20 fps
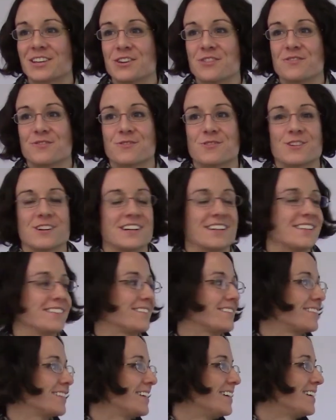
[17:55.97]
go for it.
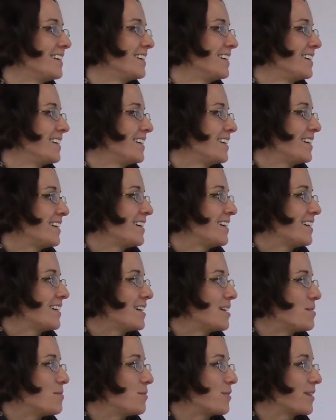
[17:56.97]

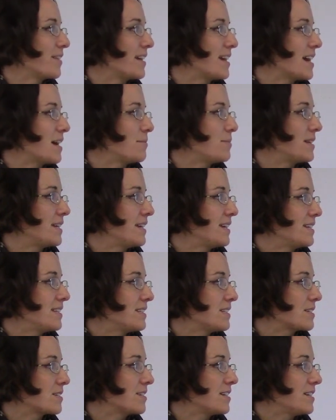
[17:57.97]
I'm more than happy to
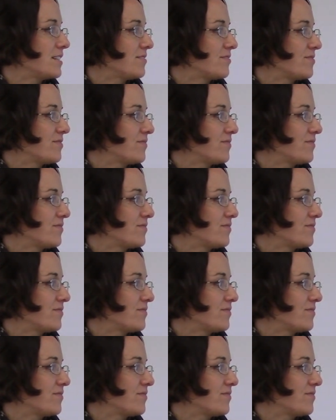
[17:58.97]
answer it.